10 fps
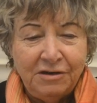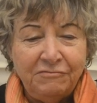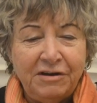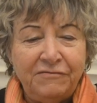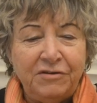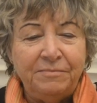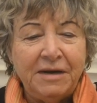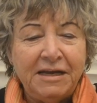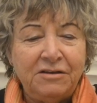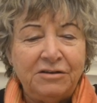Reverend
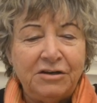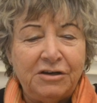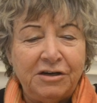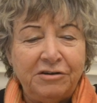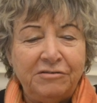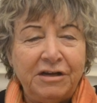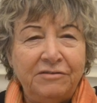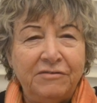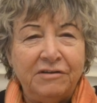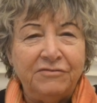Michael Carter
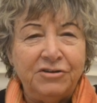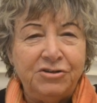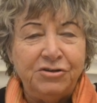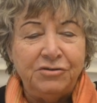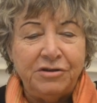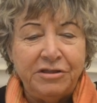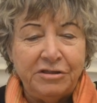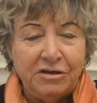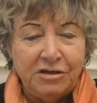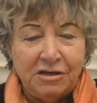and Reverend Judith
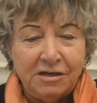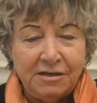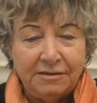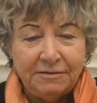Long.